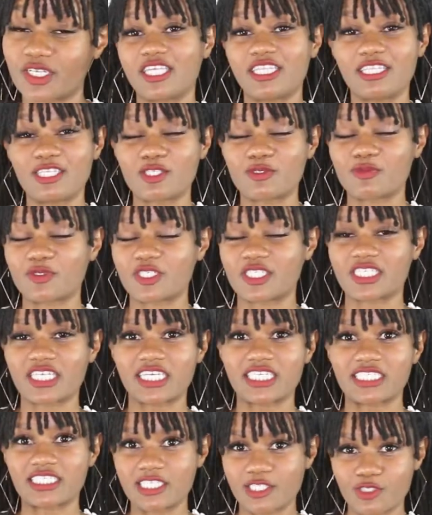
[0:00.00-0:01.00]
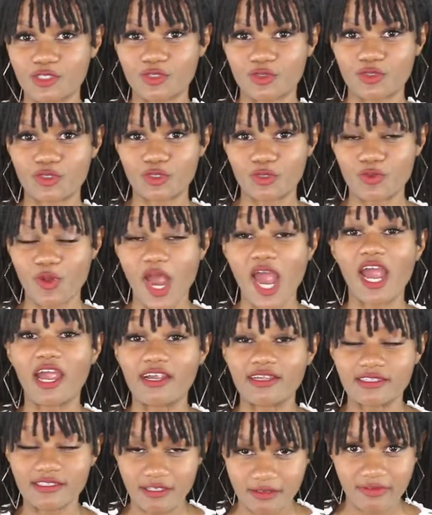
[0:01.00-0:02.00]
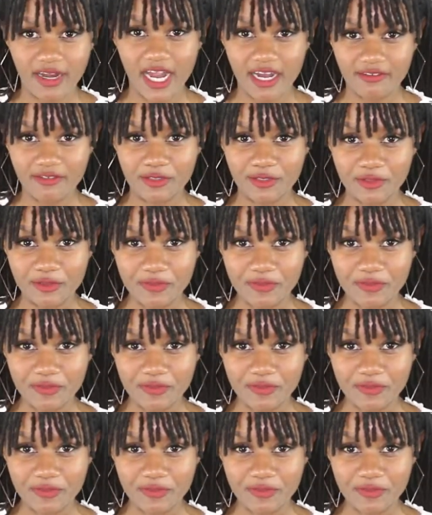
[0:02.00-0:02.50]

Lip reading: And this was essential to our survival.